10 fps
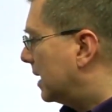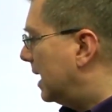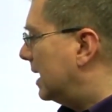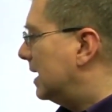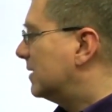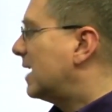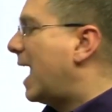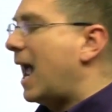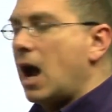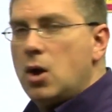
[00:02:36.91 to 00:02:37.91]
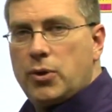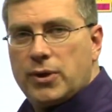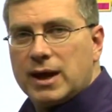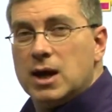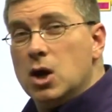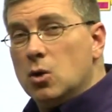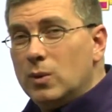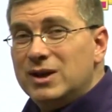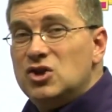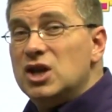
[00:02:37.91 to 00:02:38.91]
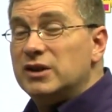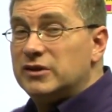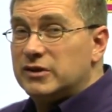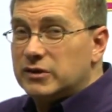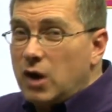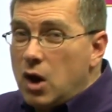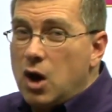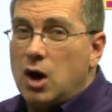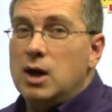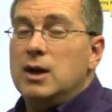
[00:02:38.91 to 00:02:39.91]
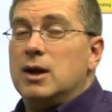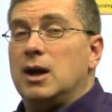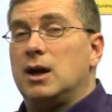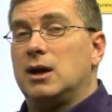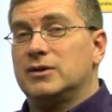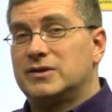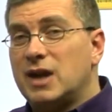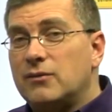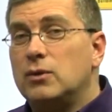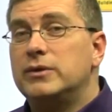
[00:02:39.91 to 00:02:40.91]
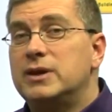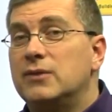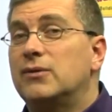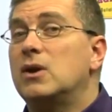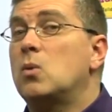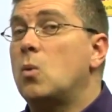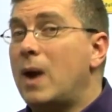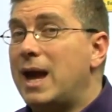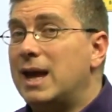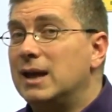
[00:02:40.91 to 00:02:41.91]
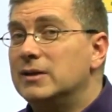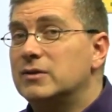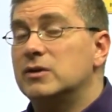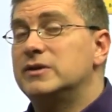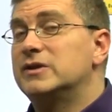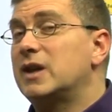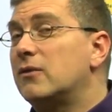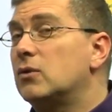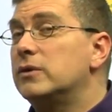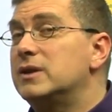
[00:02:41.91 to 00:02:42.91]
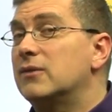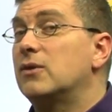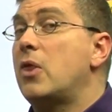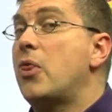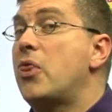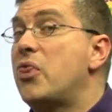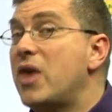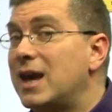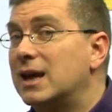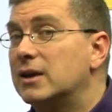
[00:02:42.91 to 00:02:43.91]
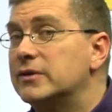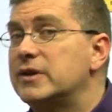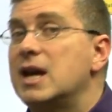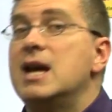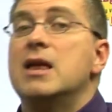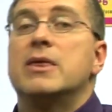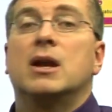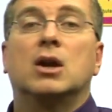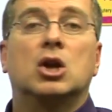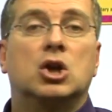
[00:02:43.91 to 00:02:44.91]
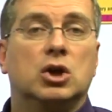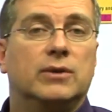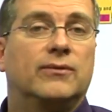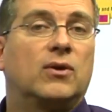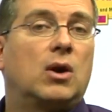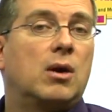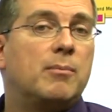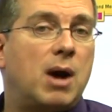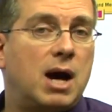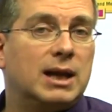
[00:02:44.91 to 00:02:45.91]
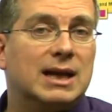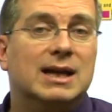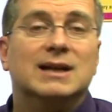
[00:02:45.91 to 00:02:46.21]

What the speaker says: It is healthy. We just saw several different ways or several different things that are good for our body.